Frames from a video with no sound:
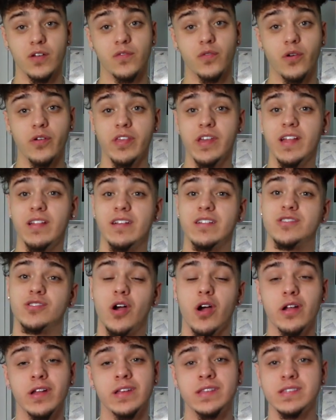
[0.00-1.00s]
For the
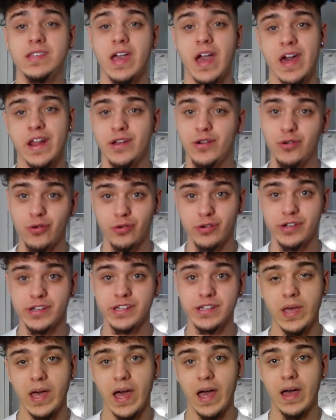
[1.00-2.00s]
electronics
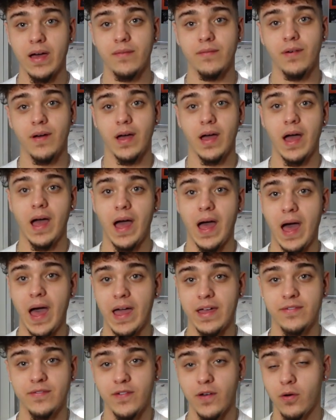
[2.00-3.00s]
category, we have
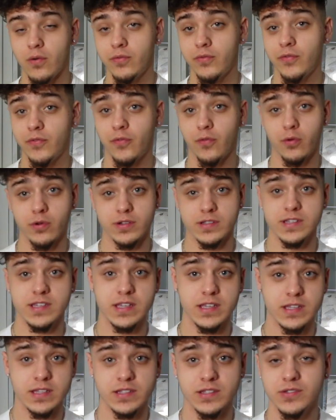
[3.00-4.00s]
iPhone
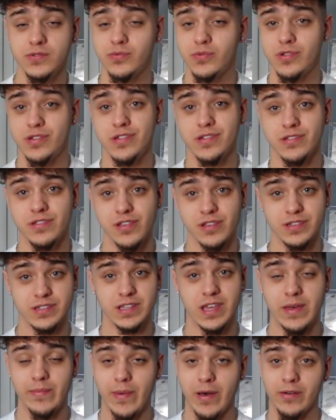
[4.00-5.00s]
14s, which just
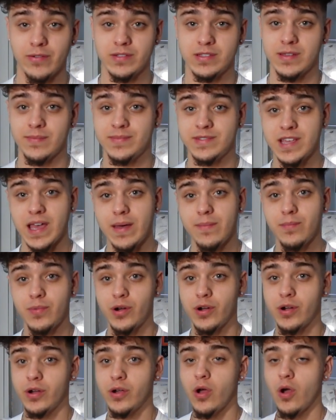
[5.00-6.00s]
came out in
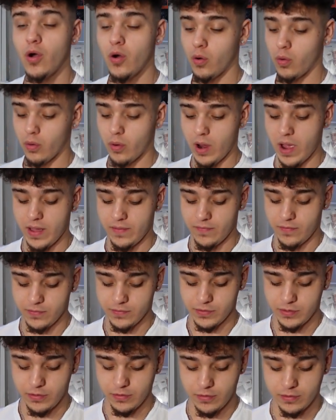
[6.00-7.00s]
September, or
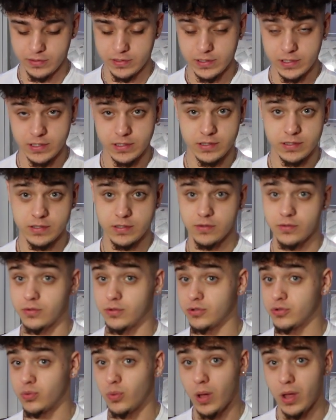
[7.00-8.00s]
iPhone 13s
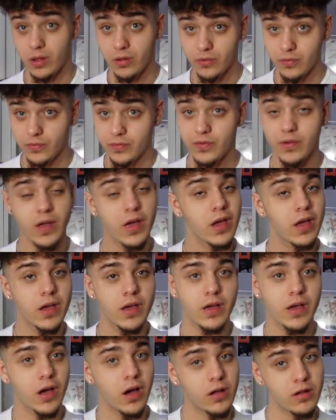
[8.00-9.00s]
or
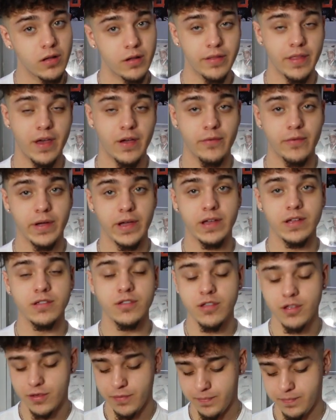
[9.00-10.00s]
12, all in that
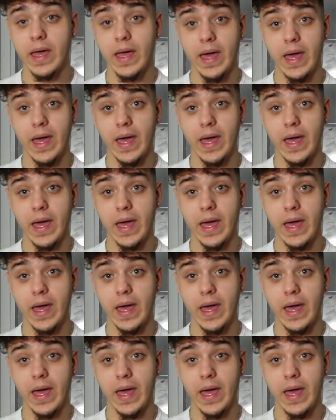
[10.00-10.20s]
range.